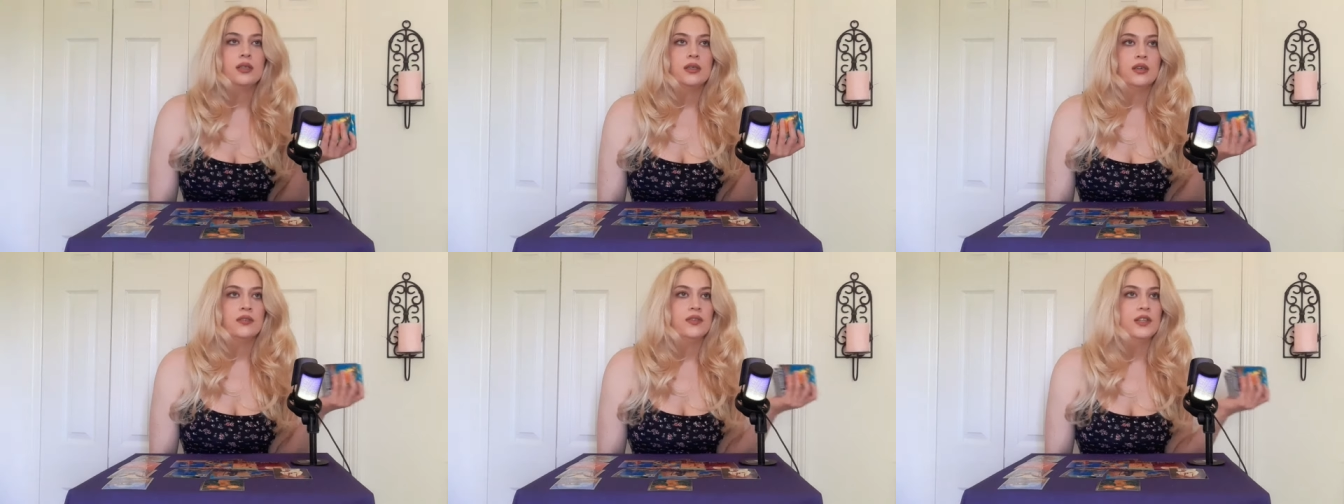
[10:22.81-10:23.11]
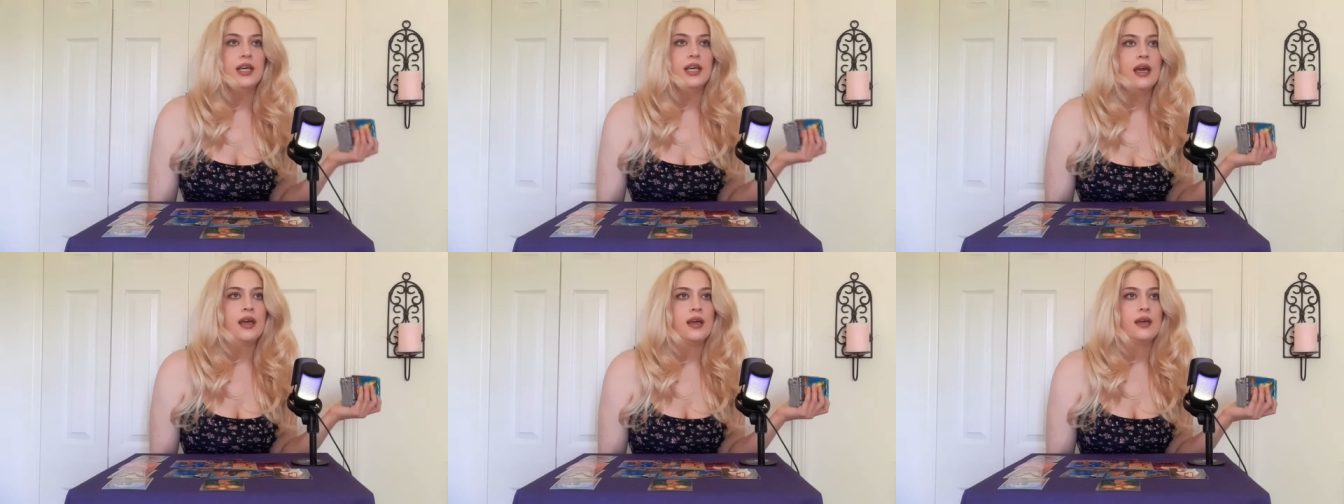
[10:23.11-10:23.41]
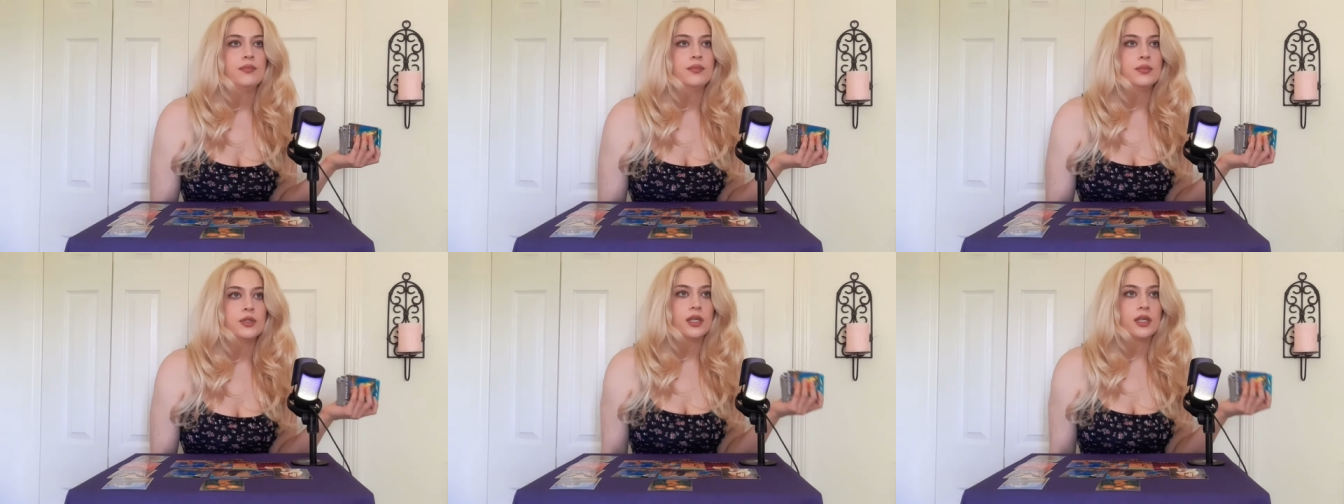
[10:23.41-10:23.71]
of the
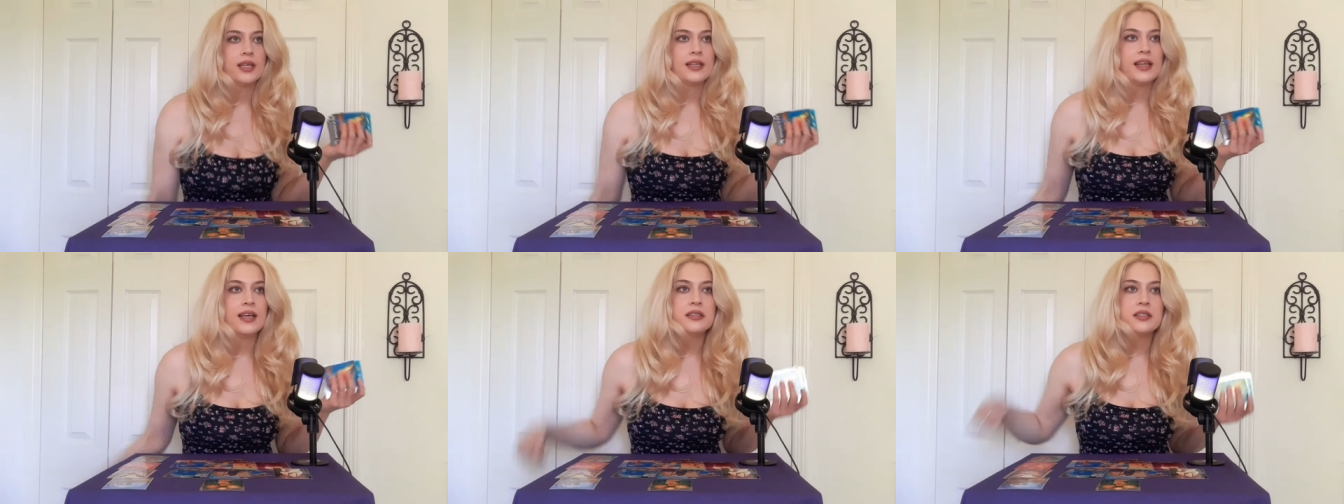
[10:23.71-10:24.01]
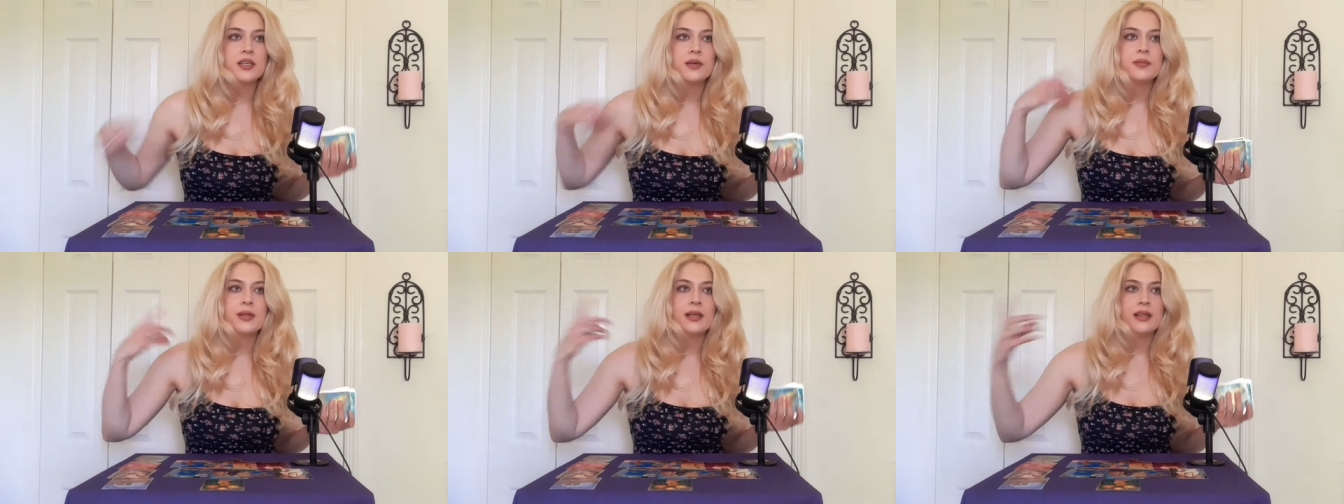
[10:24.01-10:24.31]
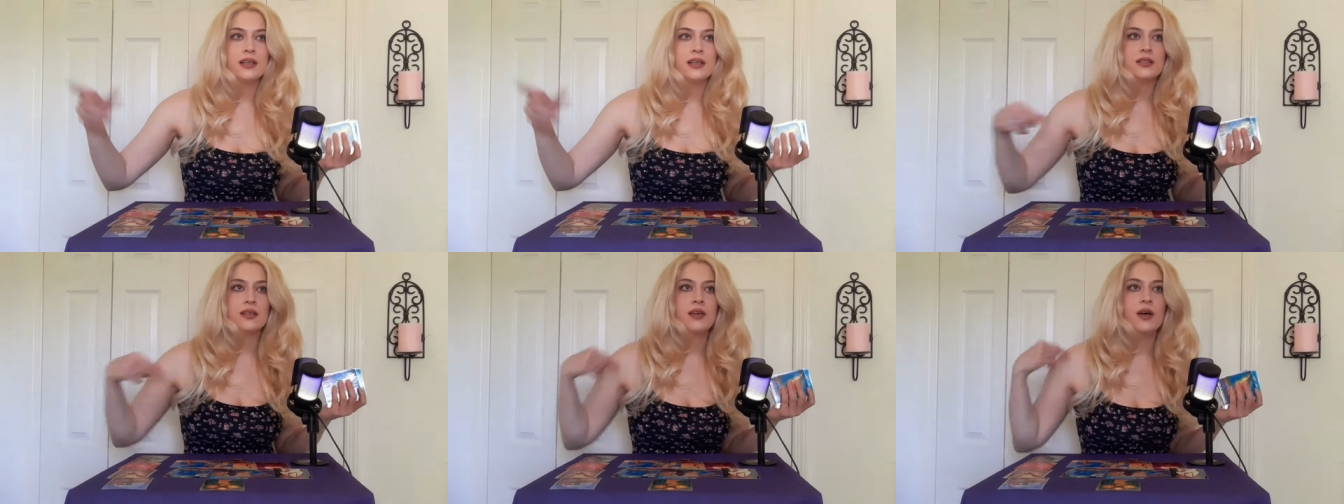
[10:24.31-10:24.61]
games. Like, that's something
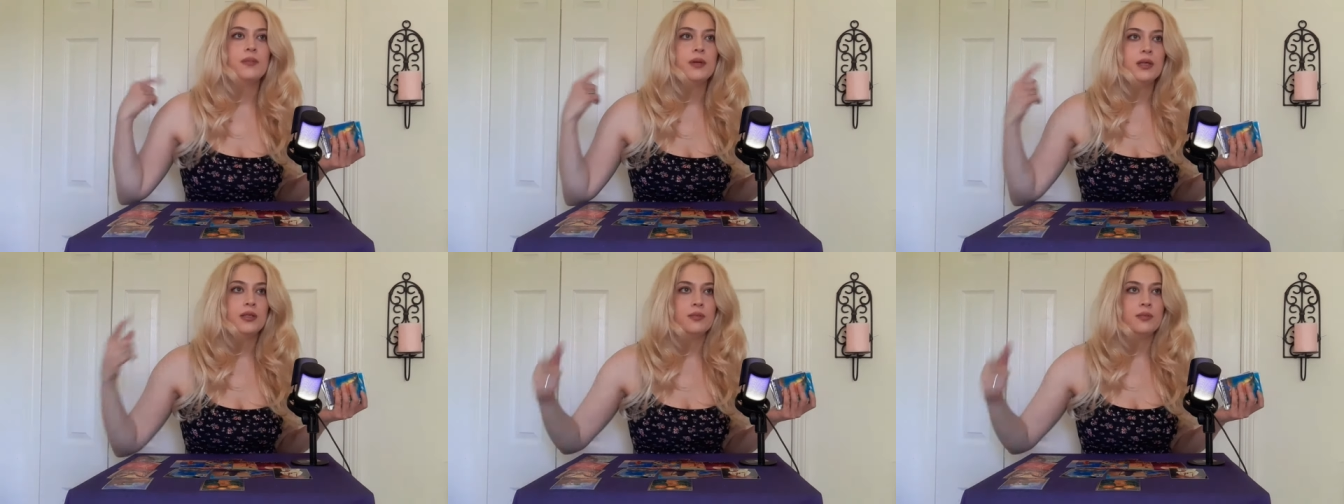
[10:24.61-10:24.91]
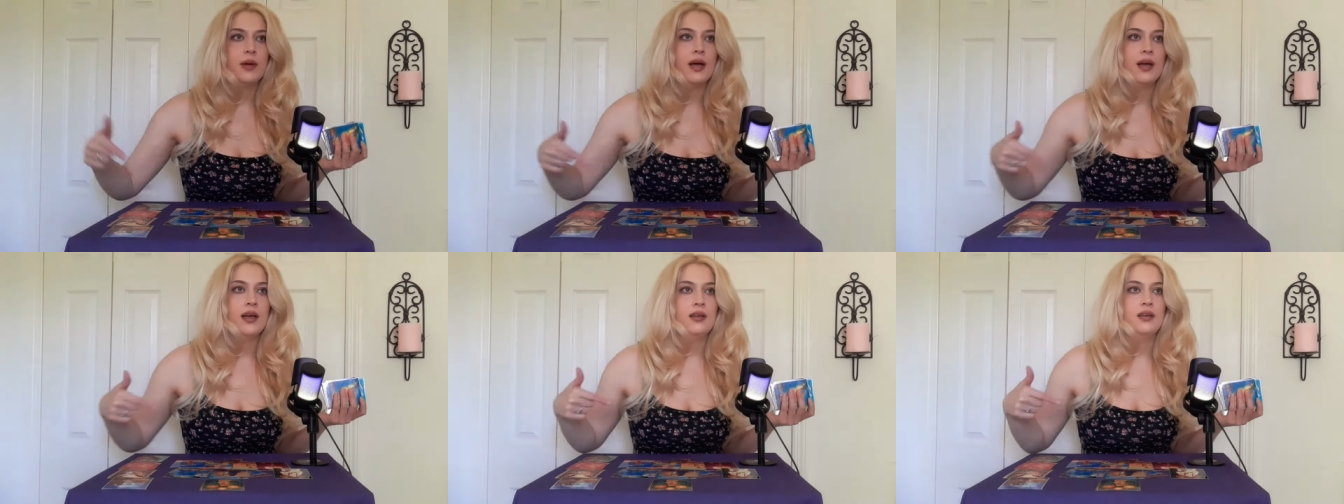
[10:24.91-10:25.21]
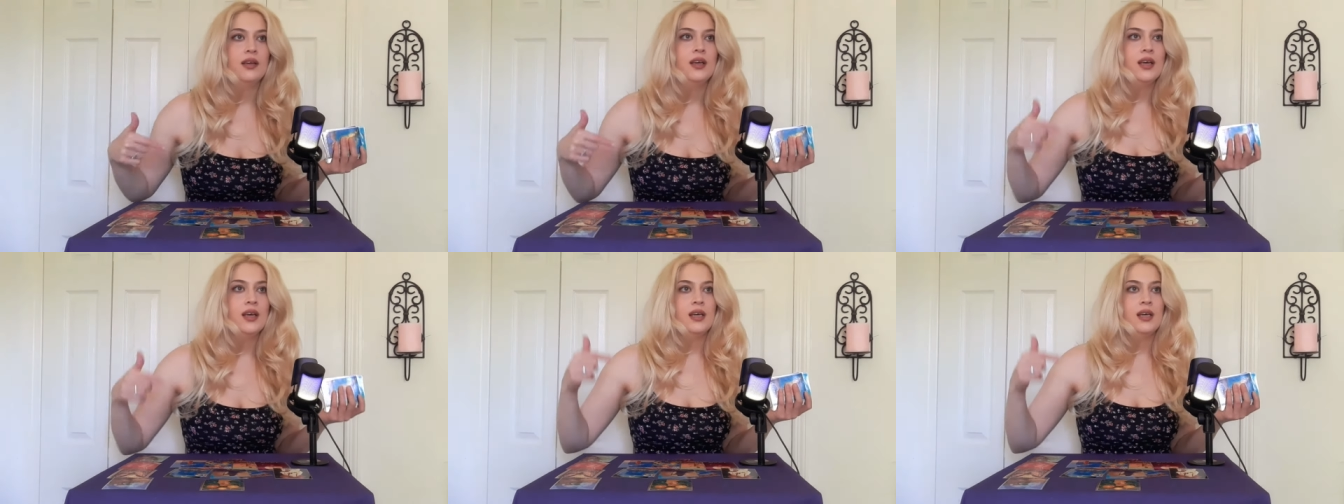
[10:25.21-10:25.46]
that's coming to mind.